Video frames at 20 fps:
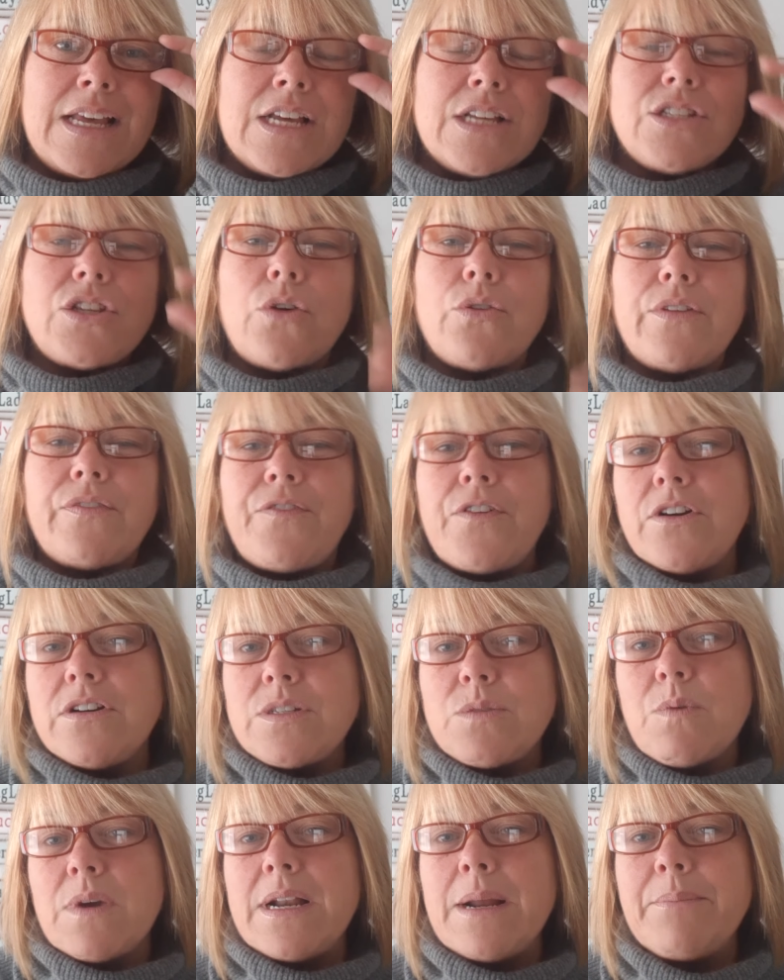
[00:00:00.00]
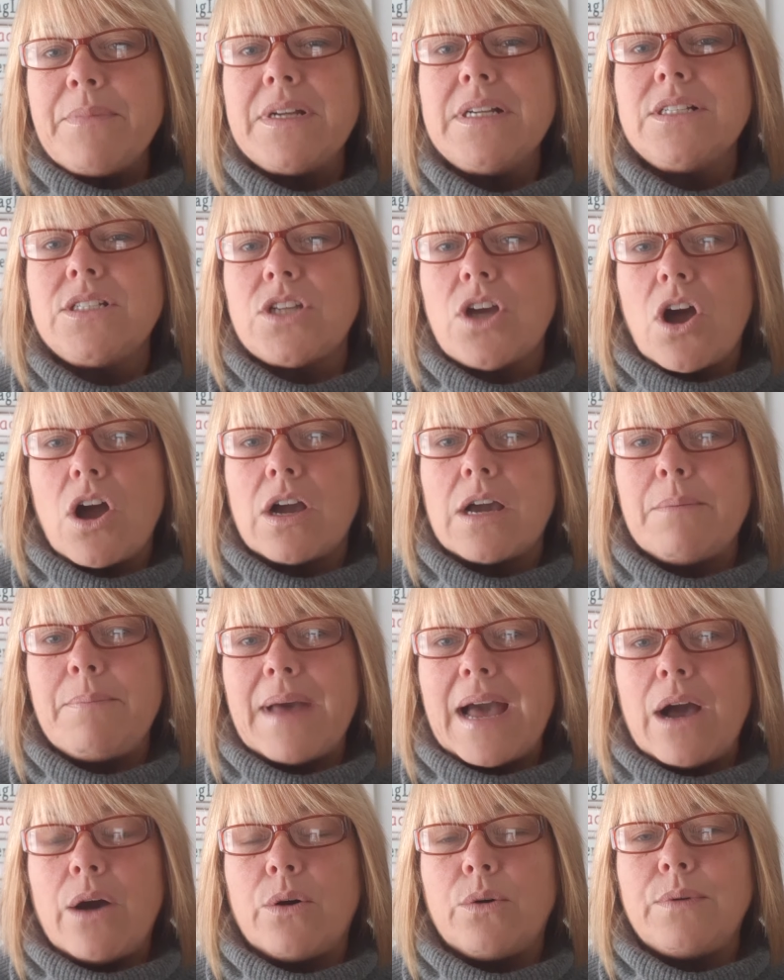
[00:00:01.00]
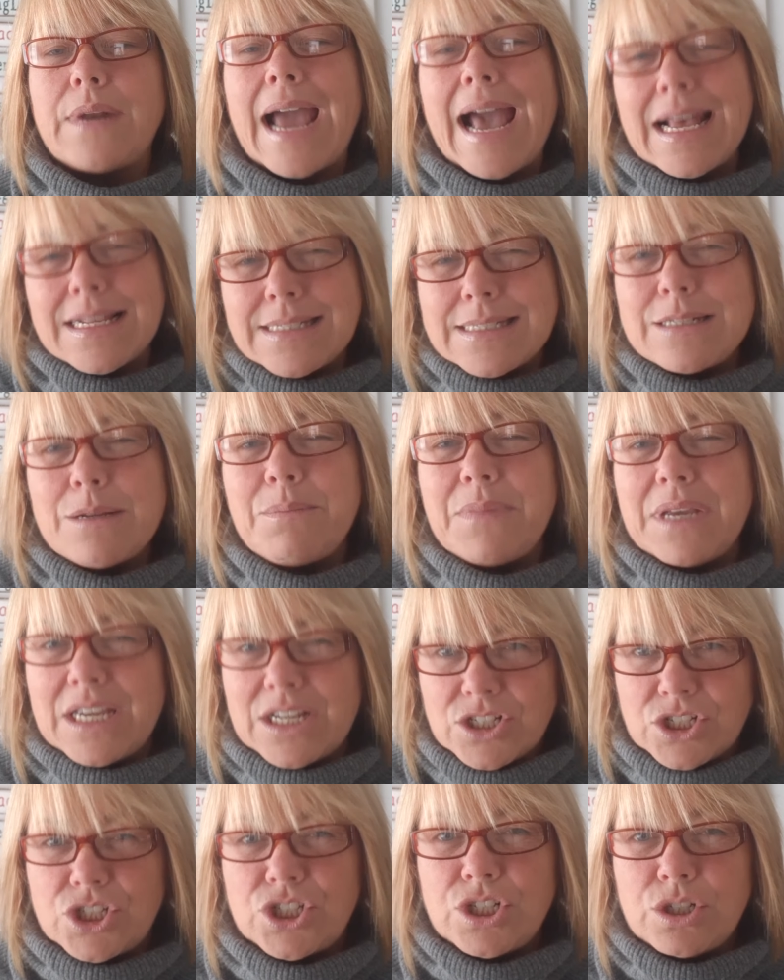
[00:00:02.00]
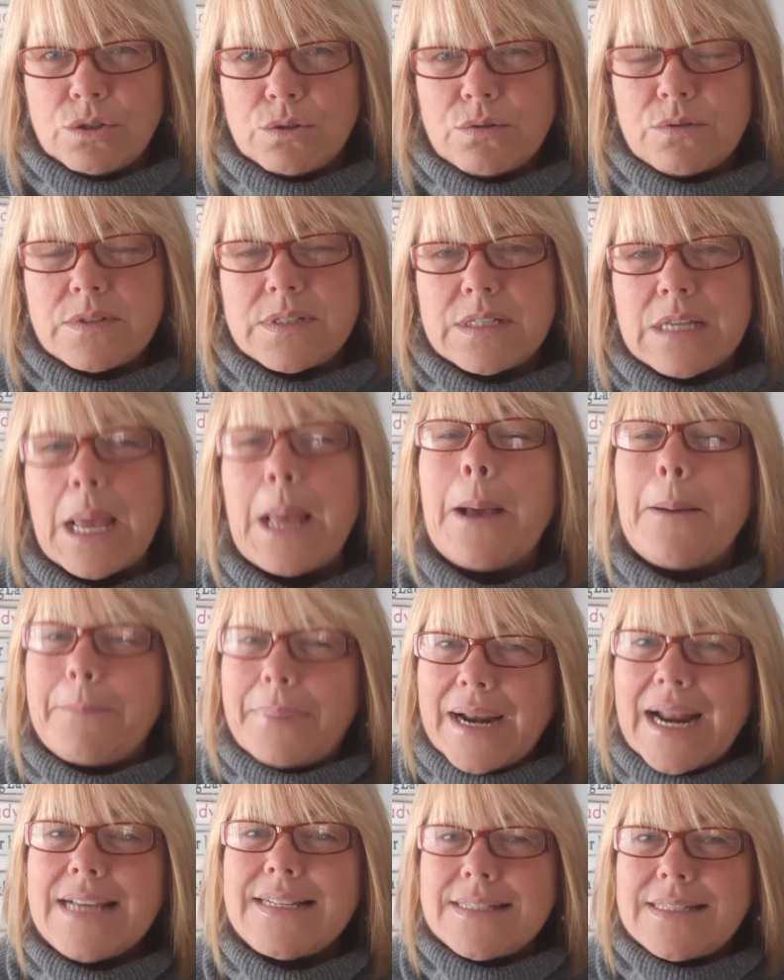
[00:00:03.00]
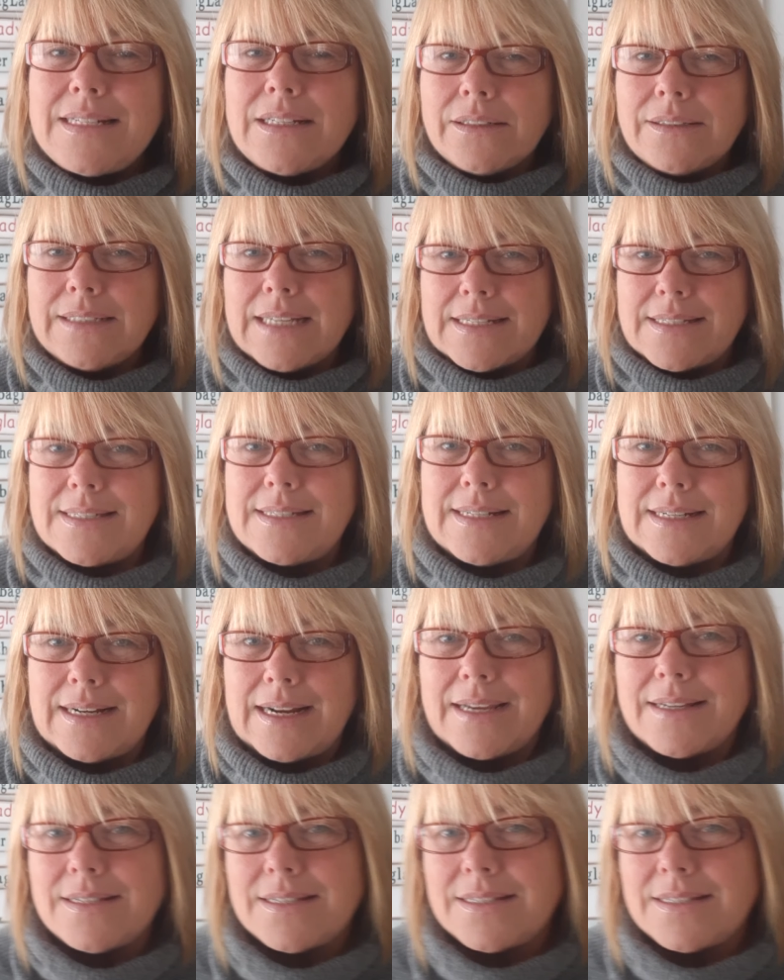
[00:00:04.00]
So the first one I'm going to talk about has some issues, but I still listed it.